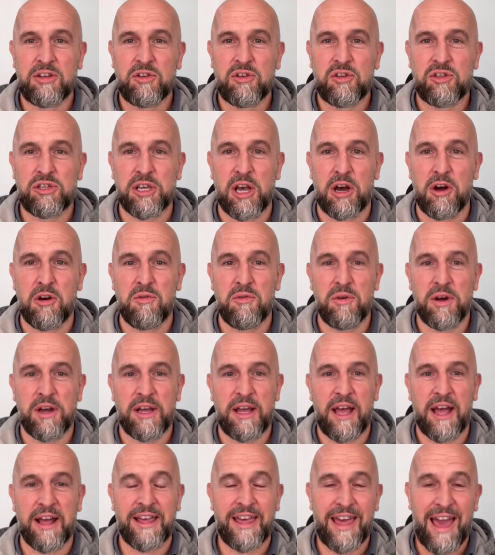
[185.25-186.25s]
So
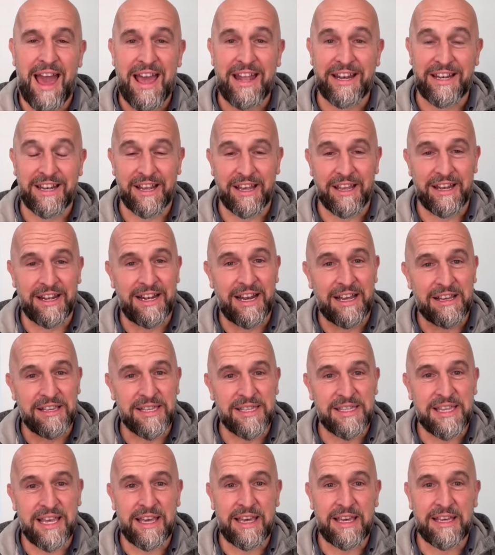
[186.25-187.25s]
again,
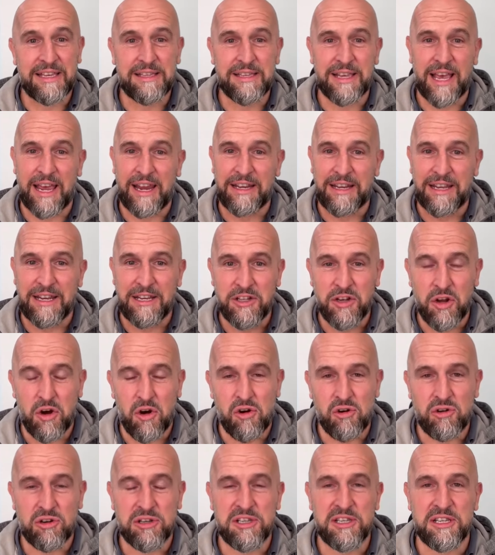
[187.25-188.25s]
unless there's any
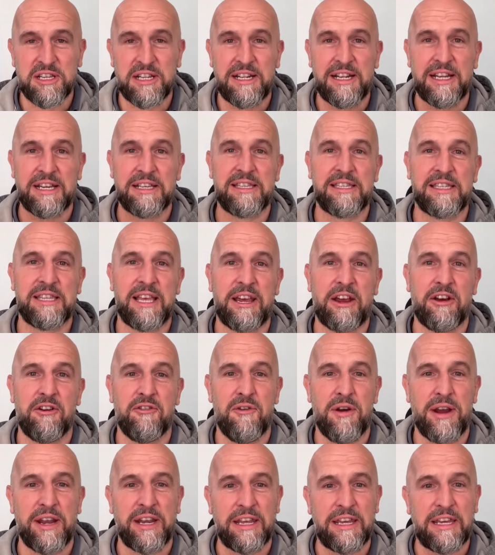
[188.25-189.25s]
knocks, unless there
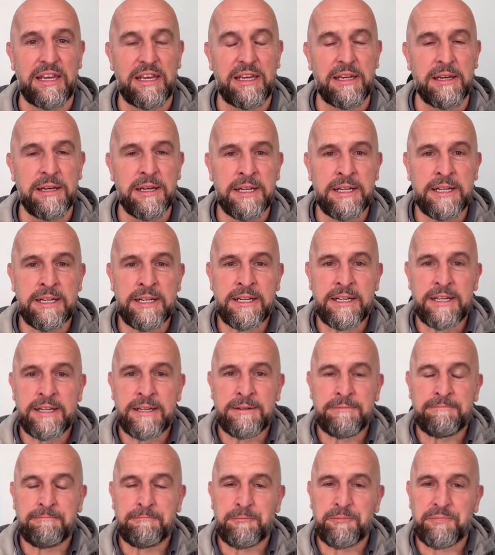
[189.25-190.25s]
are any,
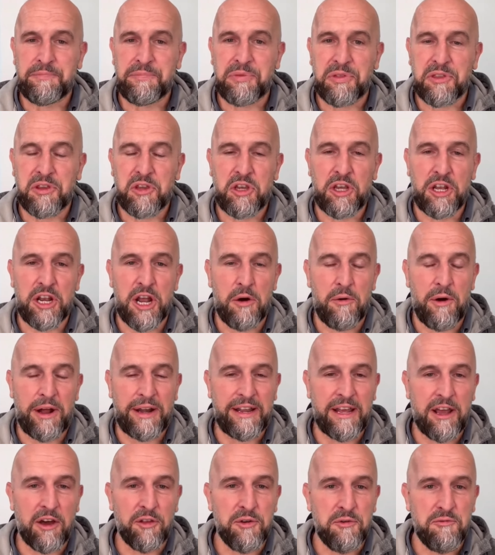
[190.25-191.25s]
you know,
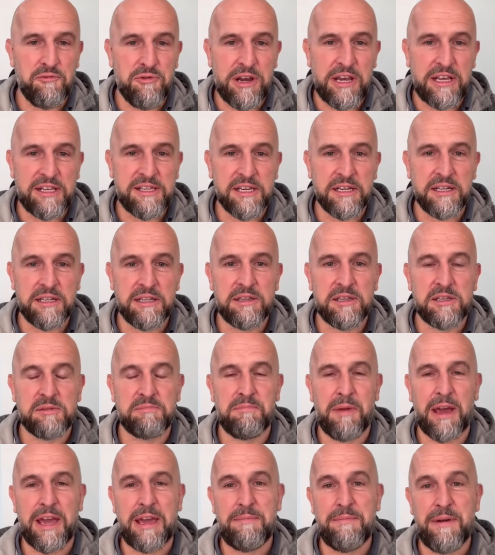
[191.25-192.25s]
any other reasons,
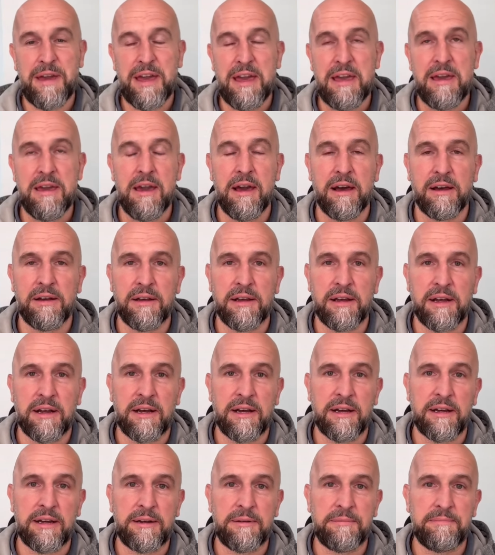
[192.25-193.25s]
maybe
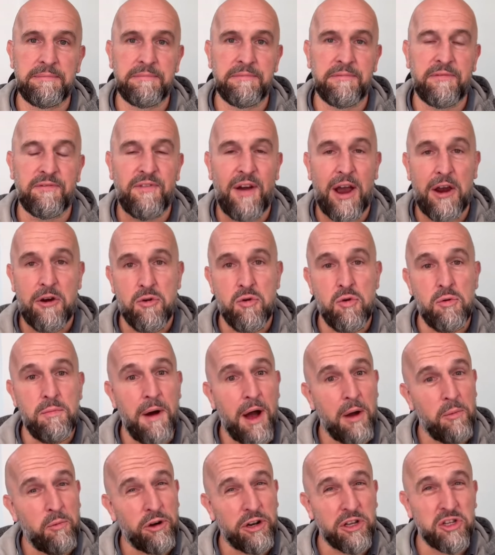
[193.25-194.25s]
Farrell
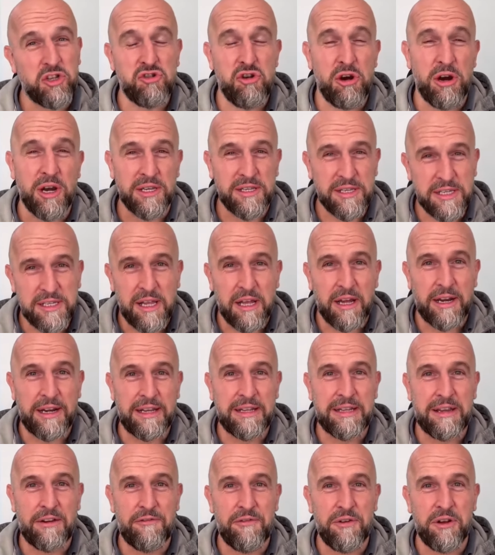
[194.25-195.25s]
might want to try a
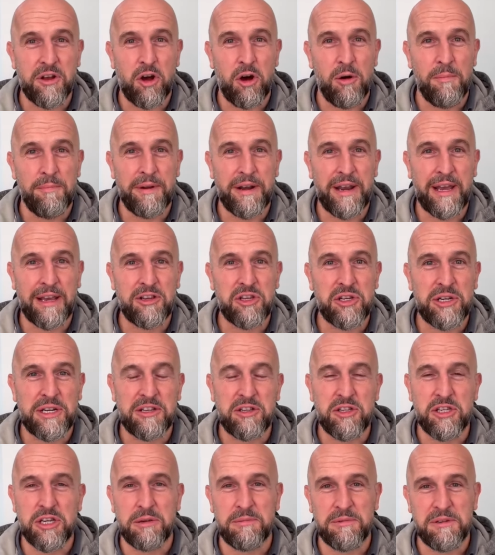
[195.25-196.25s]
slightly different combination
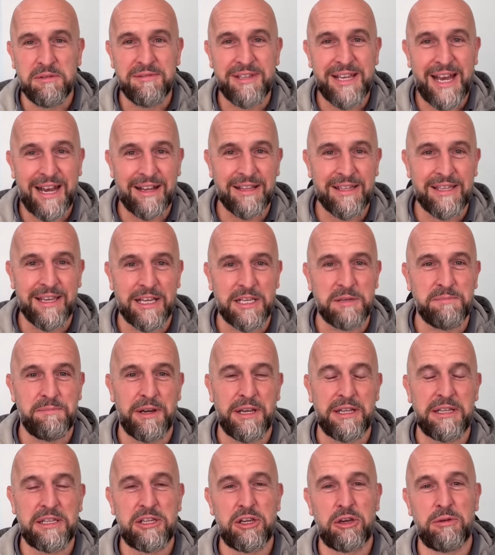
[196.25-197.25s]
in terms of tactics.
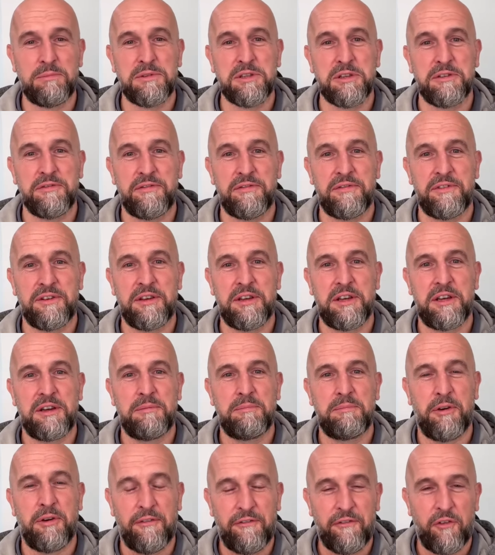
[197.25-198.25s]
But in terms of
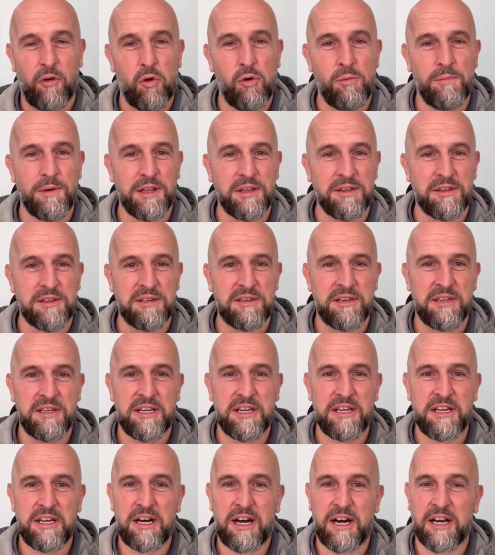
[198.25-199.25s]
performance,
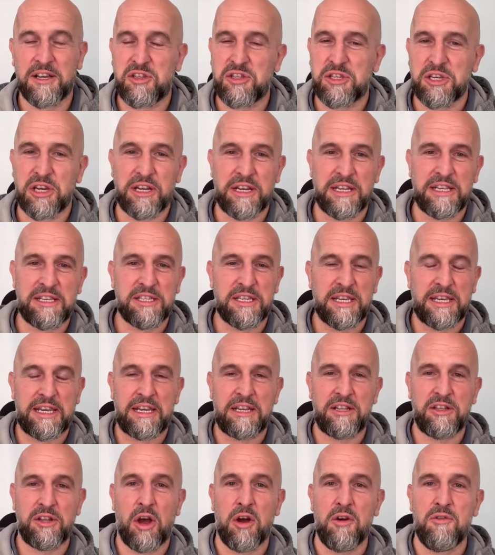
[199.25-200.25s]
I certainly
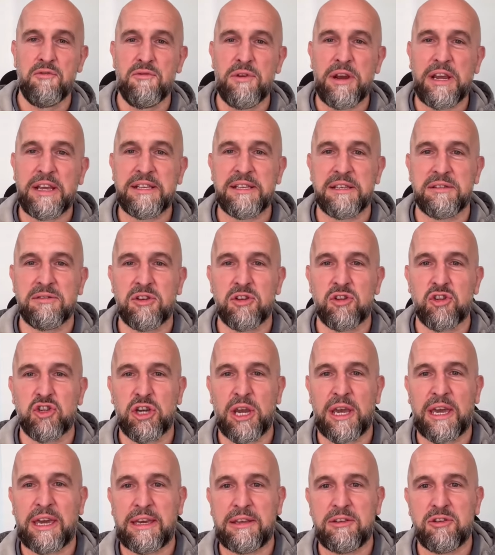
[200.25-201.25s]
see no reason to
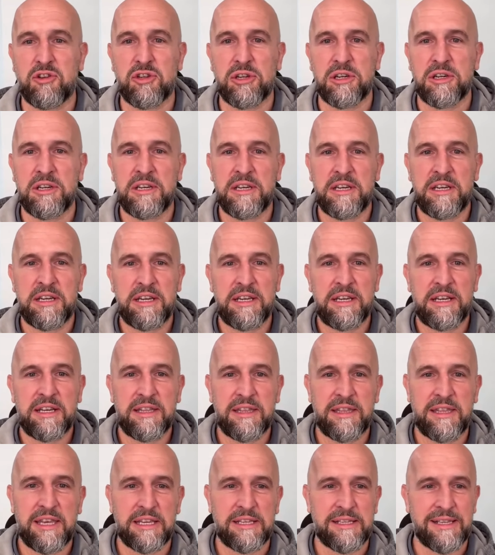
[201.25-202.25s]
change
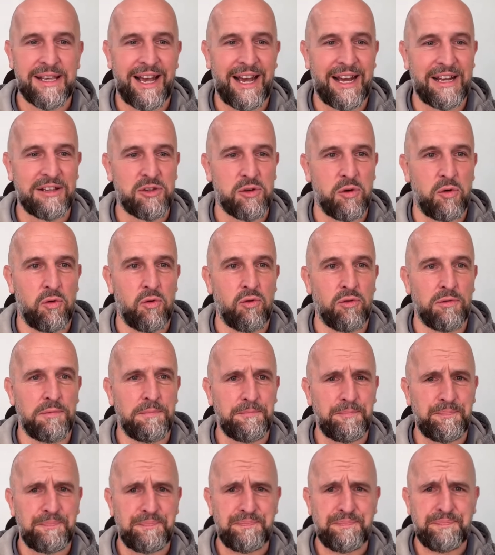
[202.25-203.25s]
this at all.